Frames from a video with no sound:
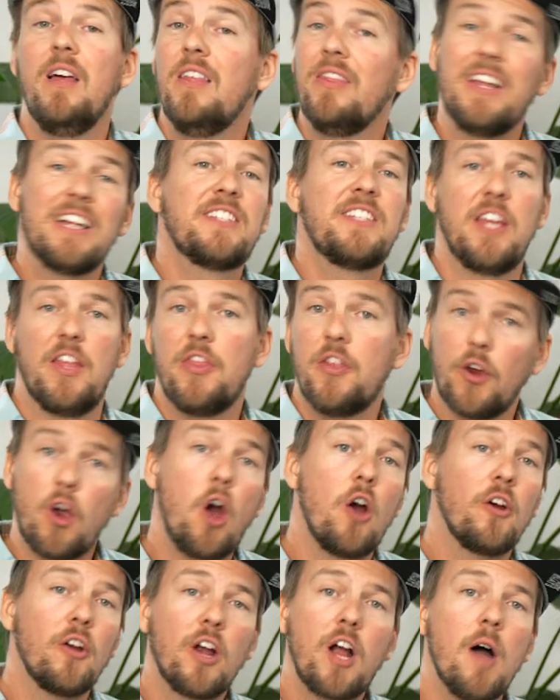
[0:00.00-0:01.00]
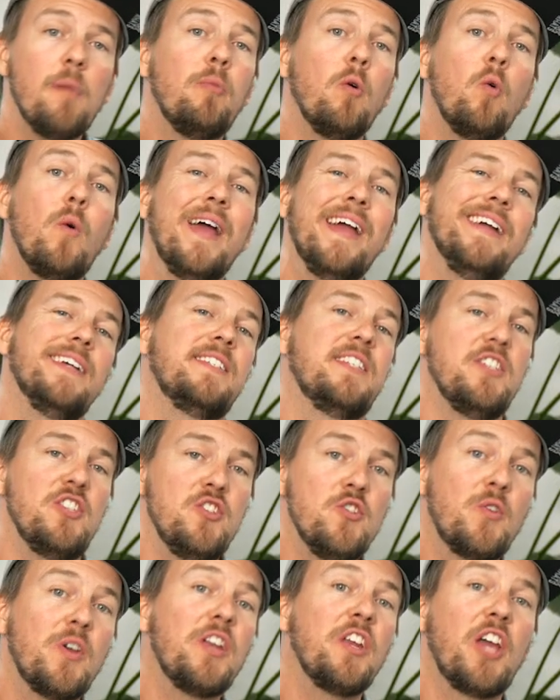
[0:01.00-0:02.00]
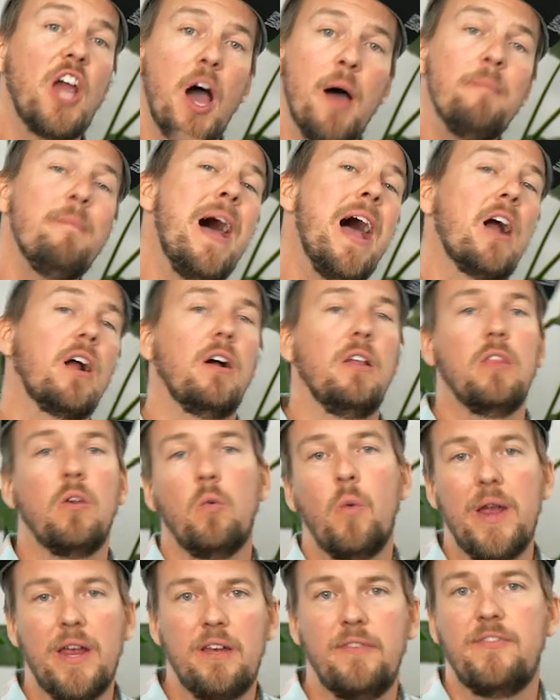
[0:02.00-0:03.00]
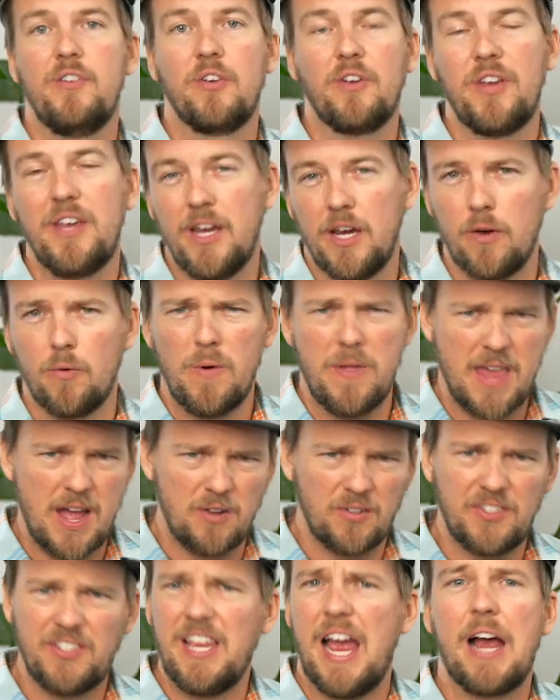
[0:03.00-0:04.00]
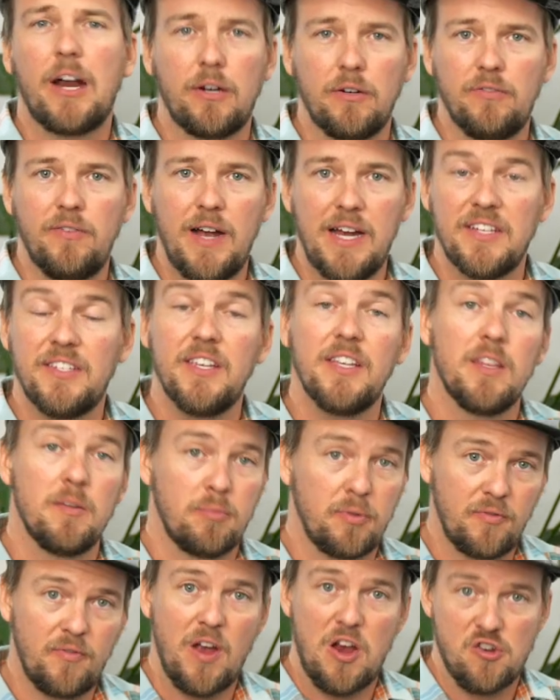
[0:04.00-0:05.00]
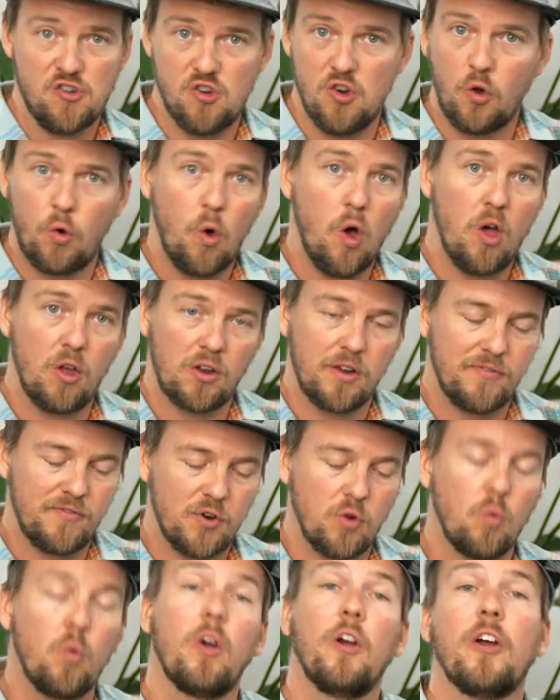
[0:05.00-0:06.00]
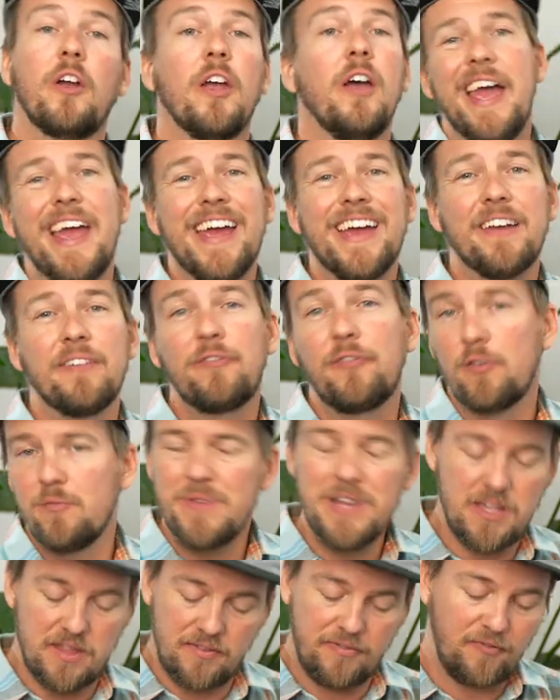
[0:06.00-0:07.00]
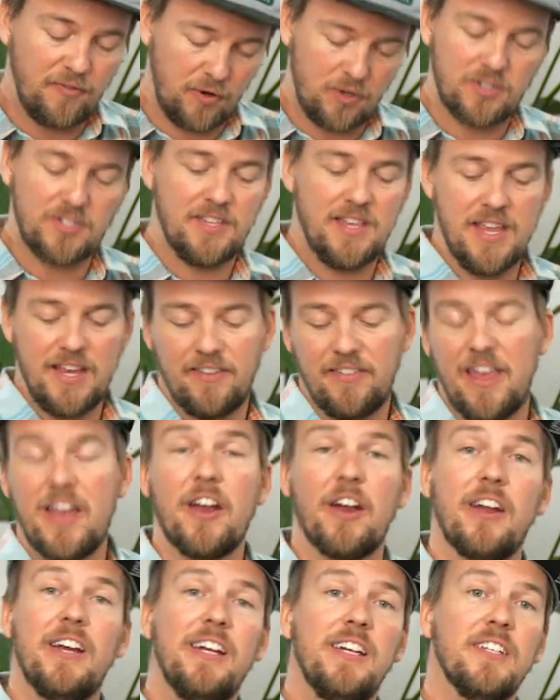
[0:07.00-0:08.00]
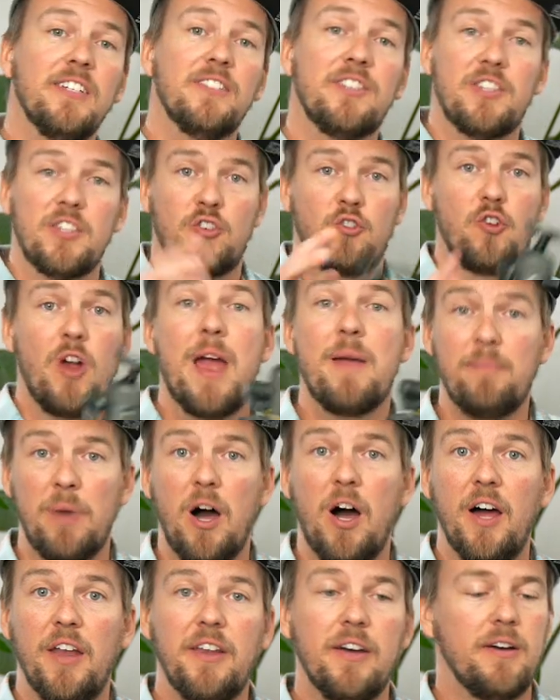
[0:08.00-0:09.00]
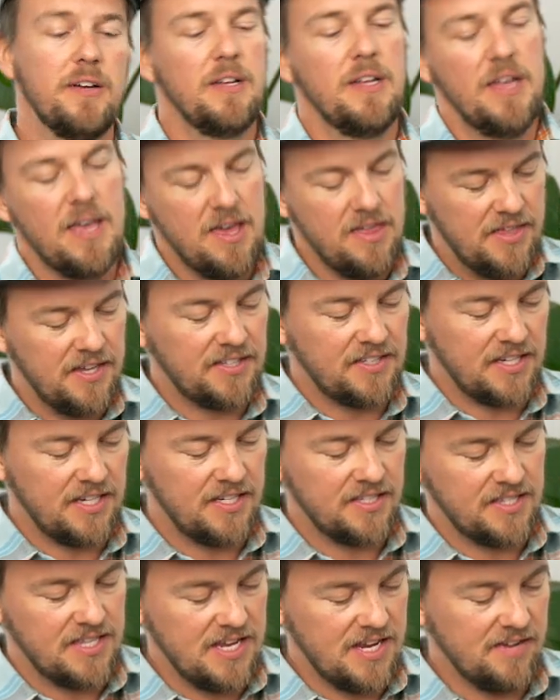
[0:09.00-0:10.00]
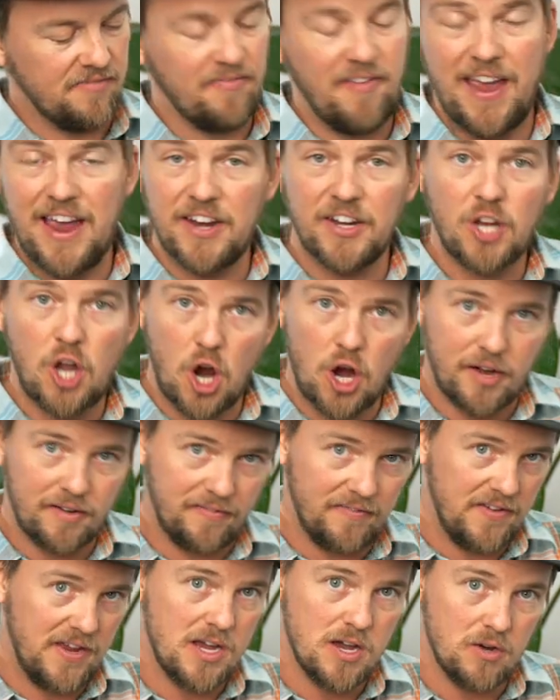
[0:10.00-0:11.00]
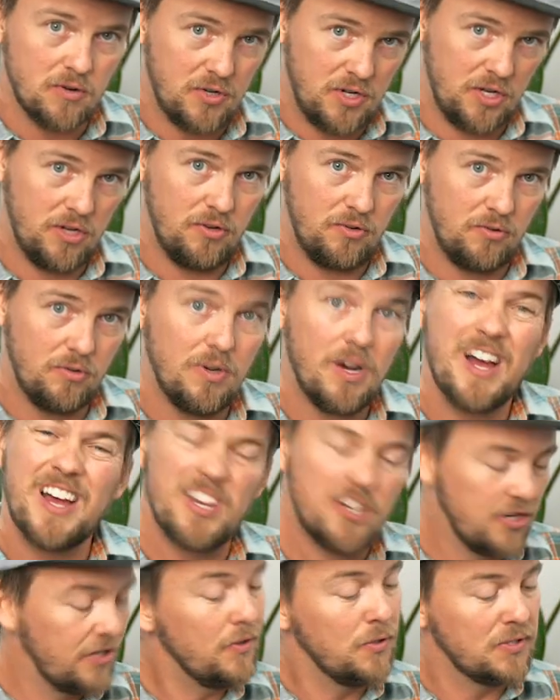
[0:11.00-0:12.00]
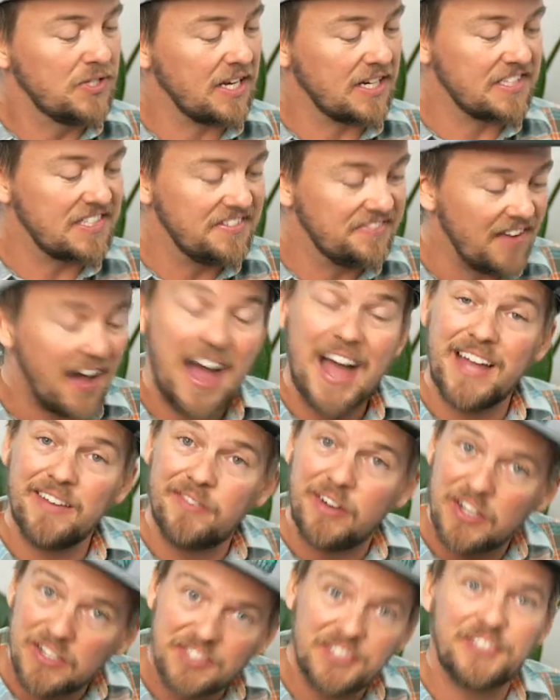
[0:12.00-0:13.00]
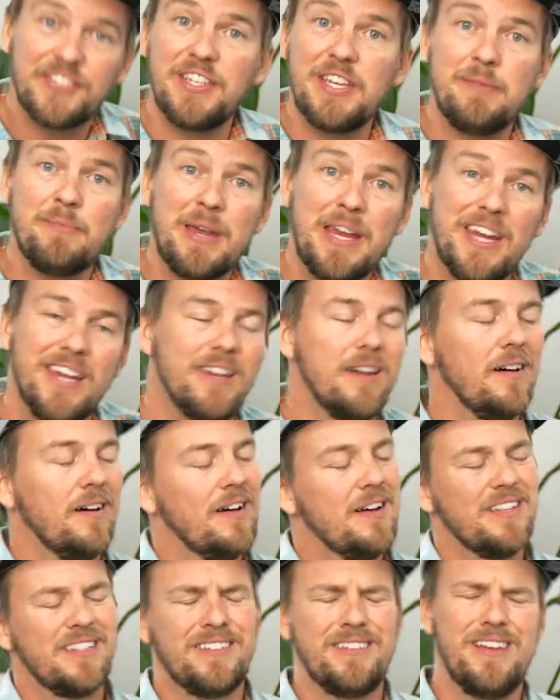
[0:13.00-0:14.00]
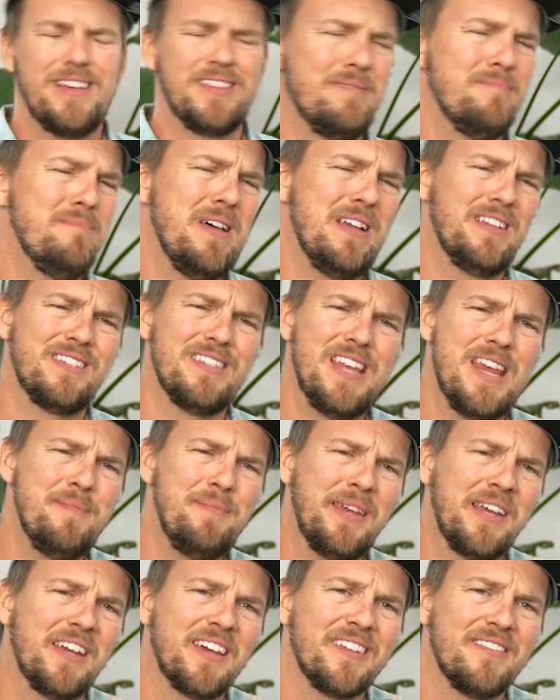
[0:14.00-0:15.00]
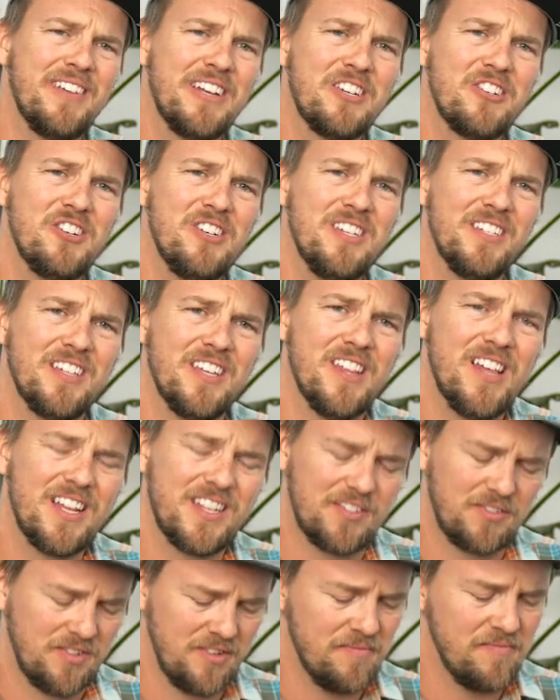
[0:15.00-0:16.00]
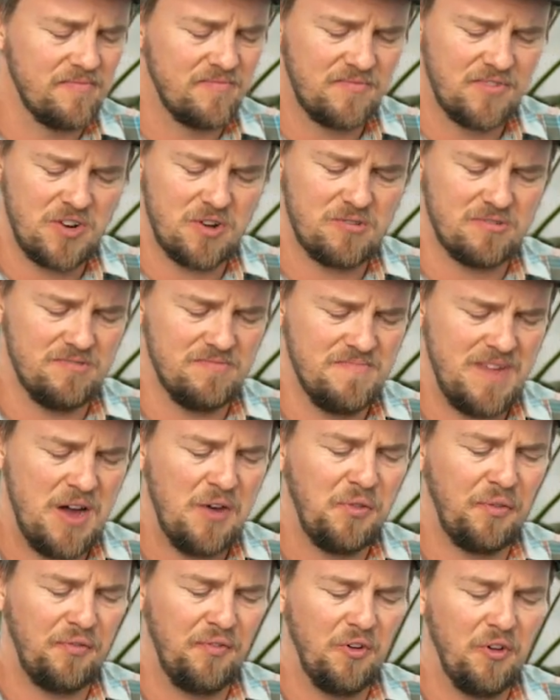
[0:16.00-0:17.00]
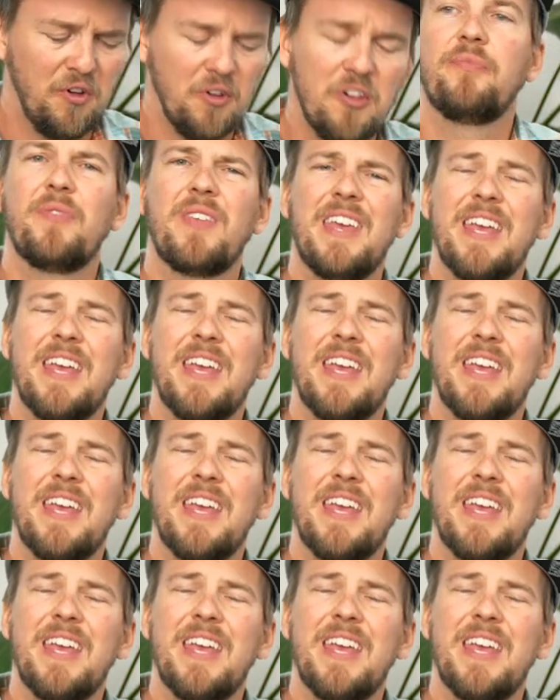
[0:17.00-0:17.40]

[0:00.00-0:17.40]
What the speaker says: That said, there are a couple ways that you can cut back on the weight of your gear without sacrificing the professional quality of your work. And for me, the first thing there is the tripod. This is the Vanguard VO2 265CB. It's the best naming convention, is it? That's a total mouthful.